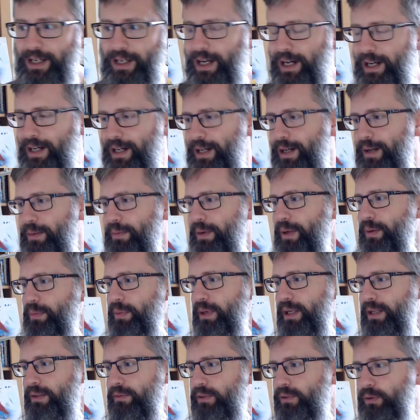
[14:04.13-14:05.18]
And
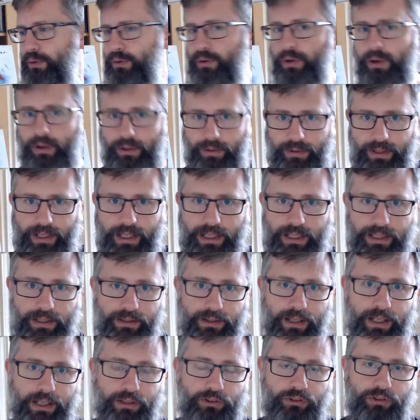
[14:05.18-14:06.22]
believe it or not,
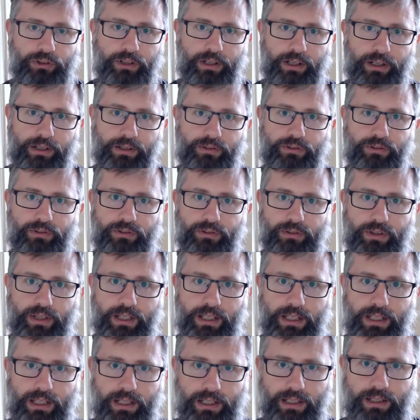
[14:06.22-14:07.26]
they charge
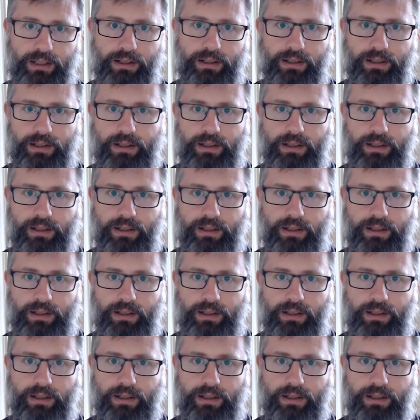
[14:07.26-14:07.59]
the